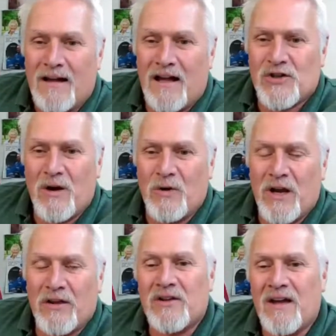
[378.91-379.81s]

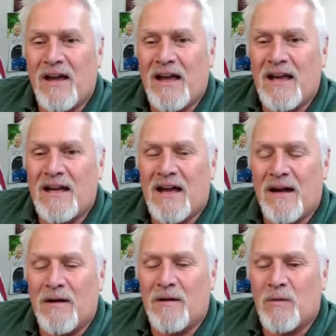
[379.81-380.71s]
showed us a
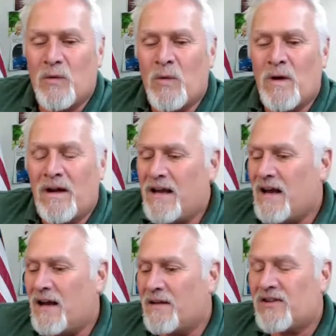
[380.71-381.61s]

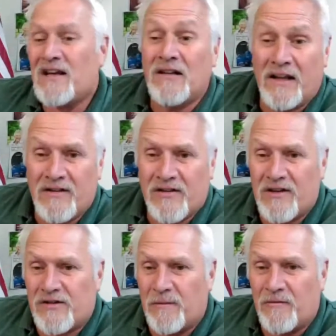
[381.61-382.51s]
a signaling
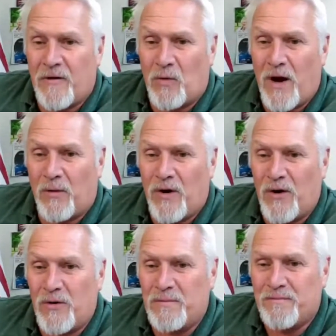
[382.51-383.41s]
system from the
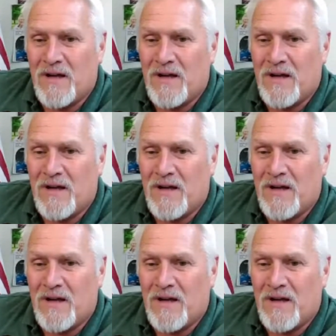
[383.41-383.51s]
railroad,